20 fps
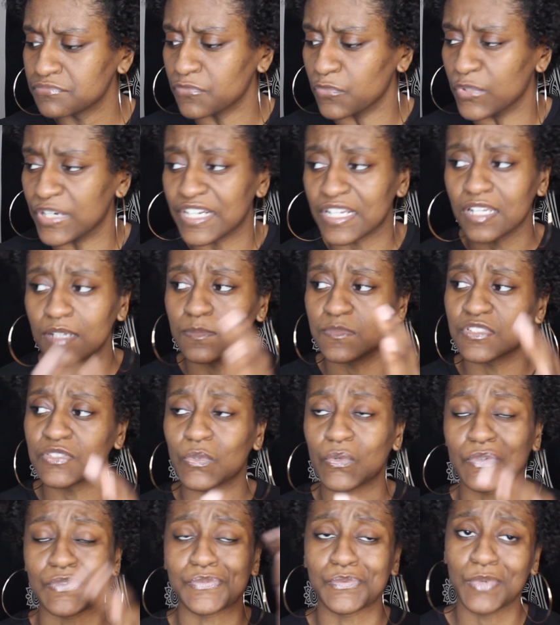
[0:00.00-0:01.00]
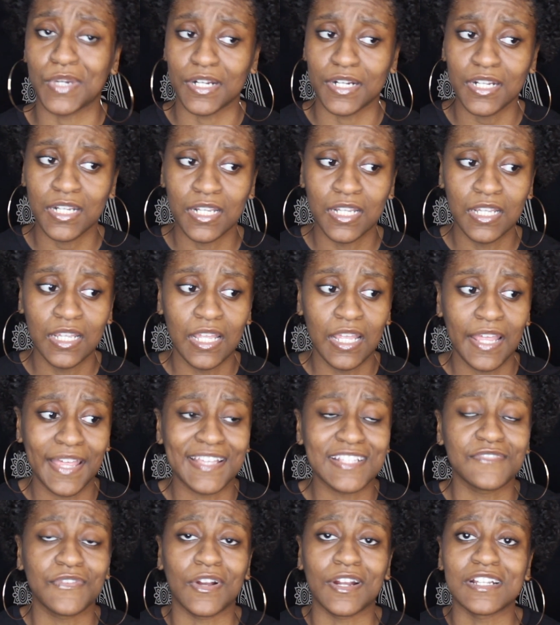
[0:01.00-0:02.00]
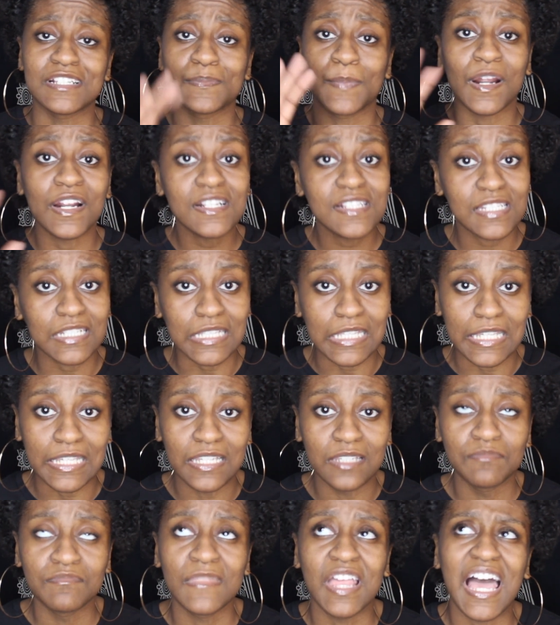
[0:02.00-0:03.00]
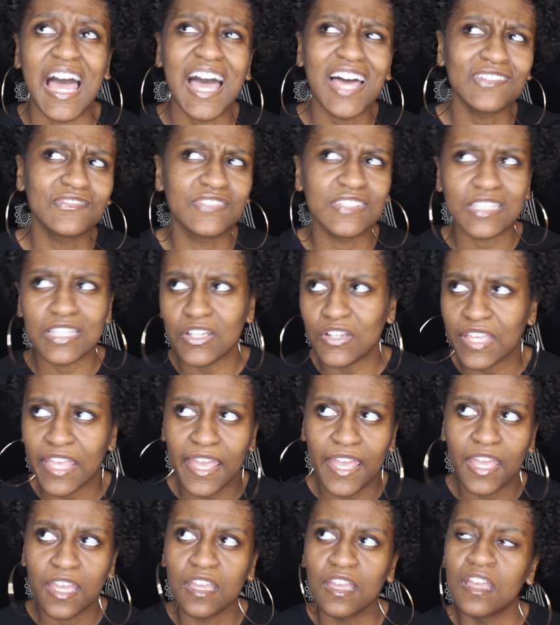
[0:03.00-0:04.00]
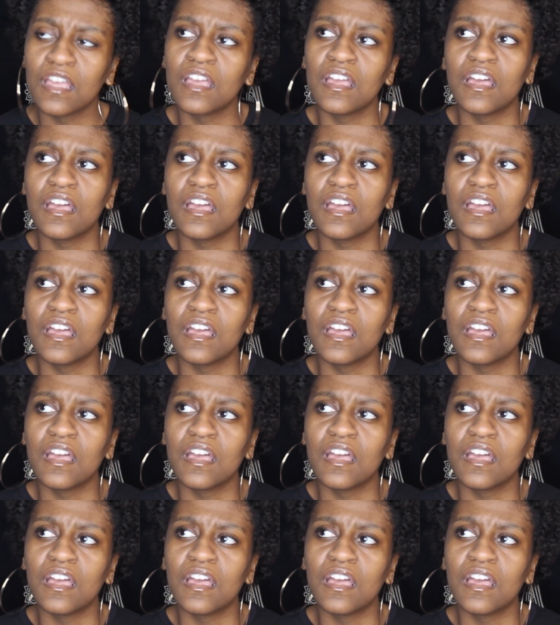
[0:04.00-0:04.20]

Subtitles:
when it comes towards work. As far as personally, I feel okay.